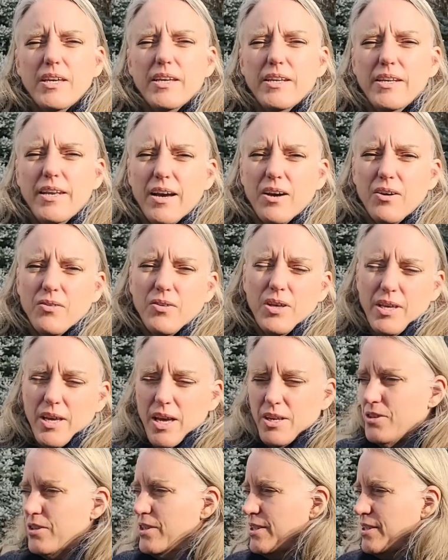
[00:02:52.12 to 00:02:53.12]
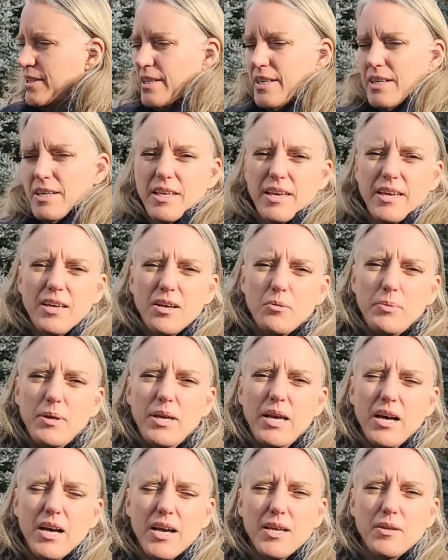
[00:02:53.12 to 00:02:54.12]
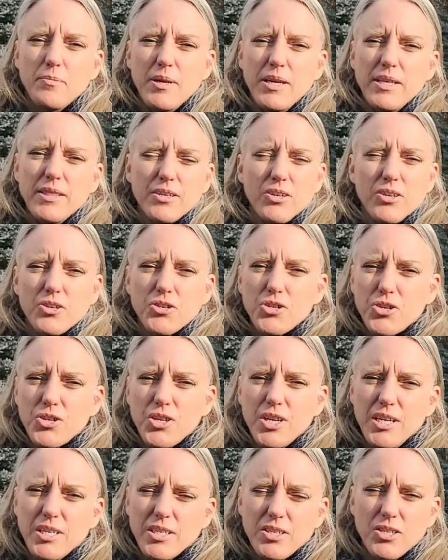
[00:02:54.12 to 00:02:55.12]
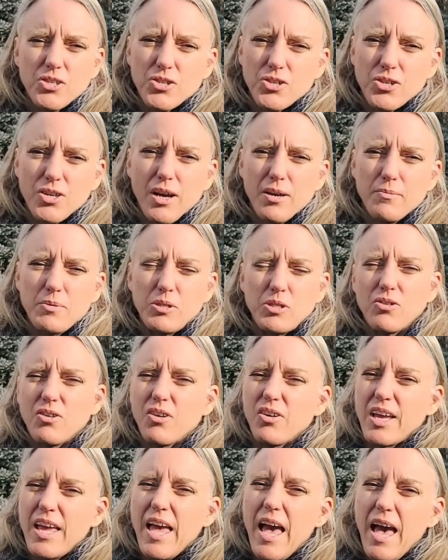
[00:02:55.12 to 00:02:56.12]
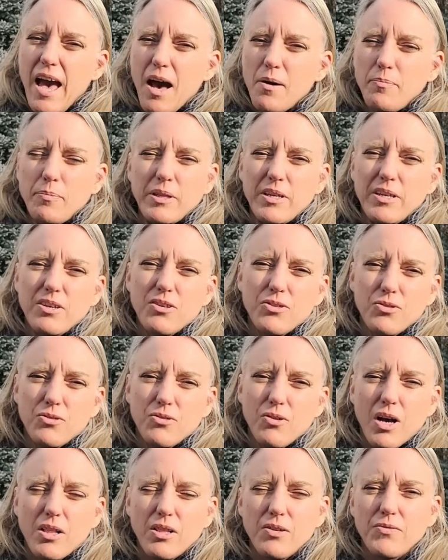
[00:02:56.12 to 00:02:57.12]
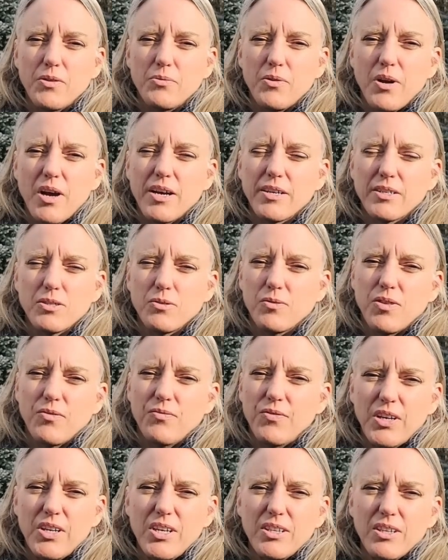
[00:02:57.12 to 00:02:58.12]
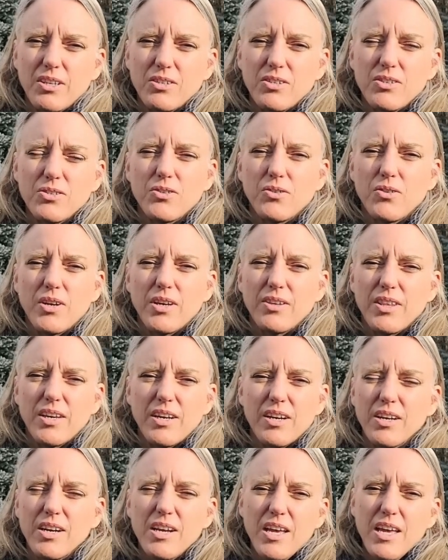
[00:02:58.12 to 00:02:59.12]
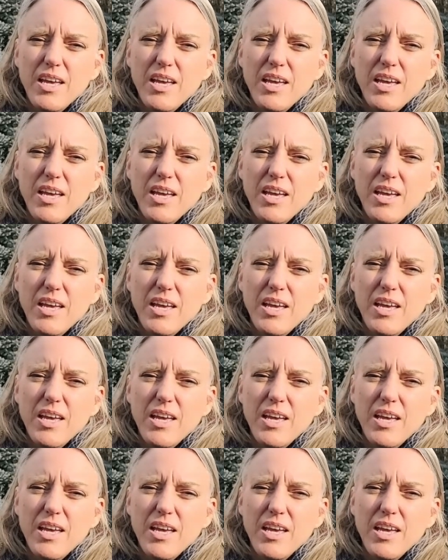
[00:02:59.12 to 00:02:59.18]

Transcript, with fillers: Now, as you can see in the hill behind me, there are trees and shrubs growing happily through all of the rocks with very little soil there.